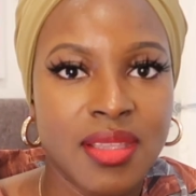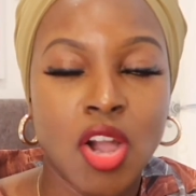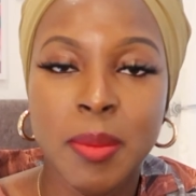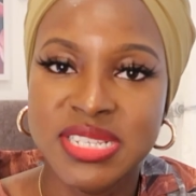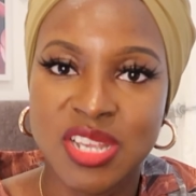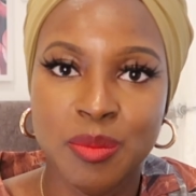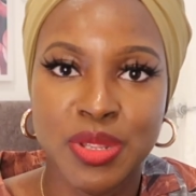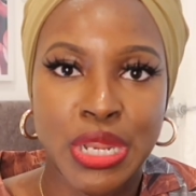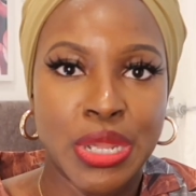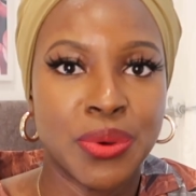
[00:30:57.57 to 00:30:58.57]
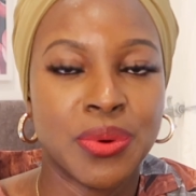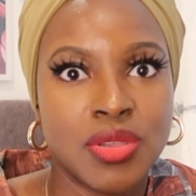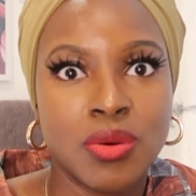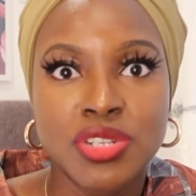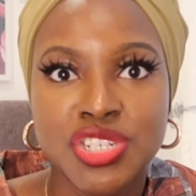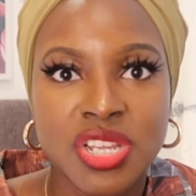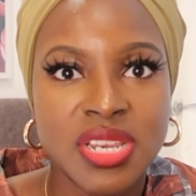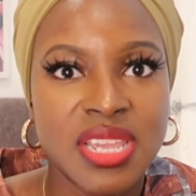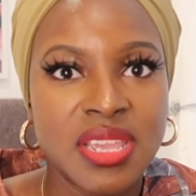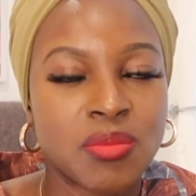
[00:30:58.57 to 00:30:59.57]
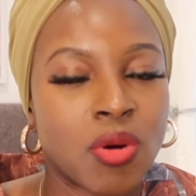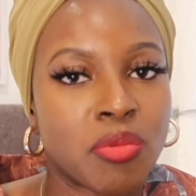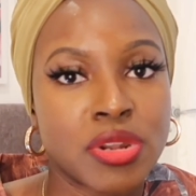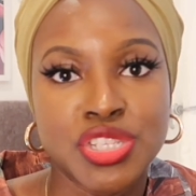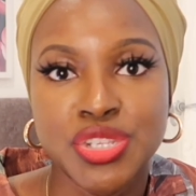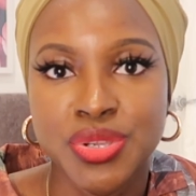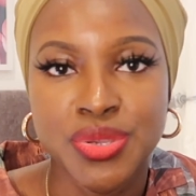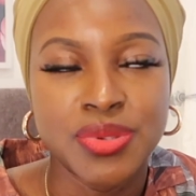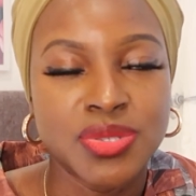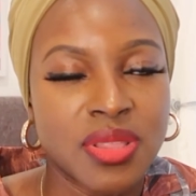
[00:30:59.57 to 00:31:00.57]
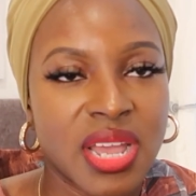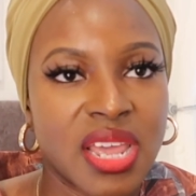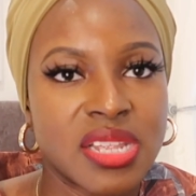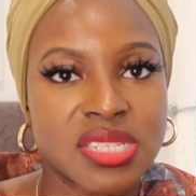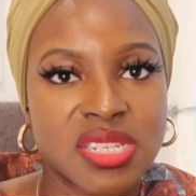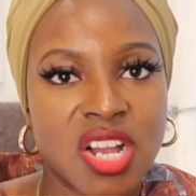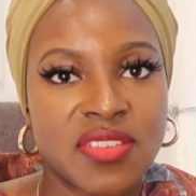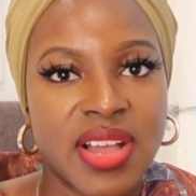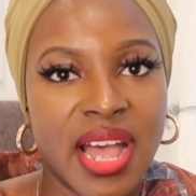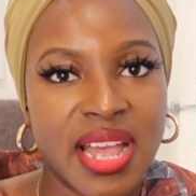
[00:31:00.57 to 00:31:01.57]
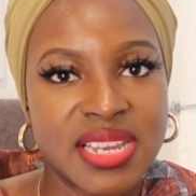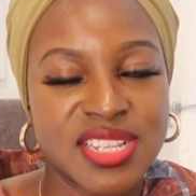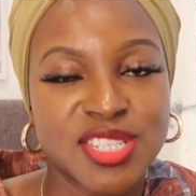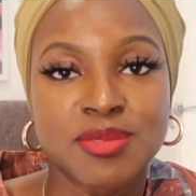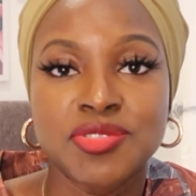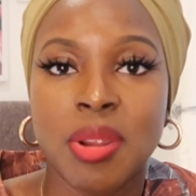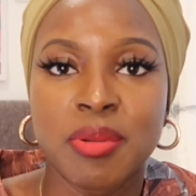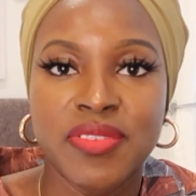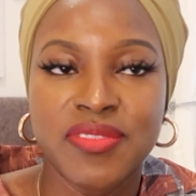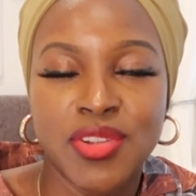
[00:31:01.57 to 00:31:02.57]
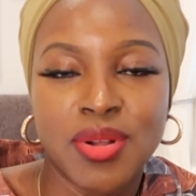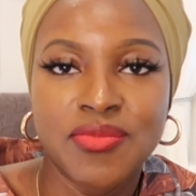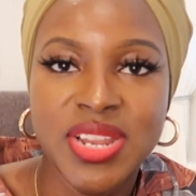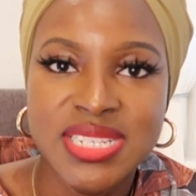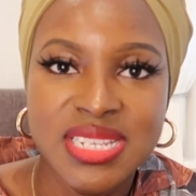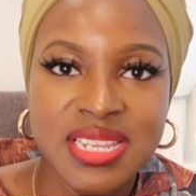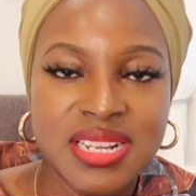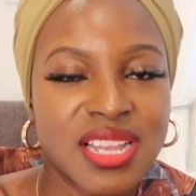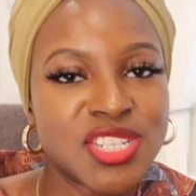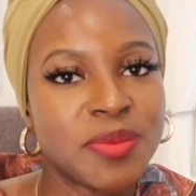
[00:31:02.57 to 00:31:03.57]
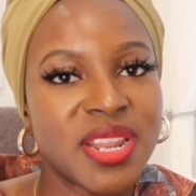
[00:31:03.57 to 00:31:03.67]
comment down below your journey, what products you use, all that kind of stuff, and subscribe if you've not already, and I'll catch you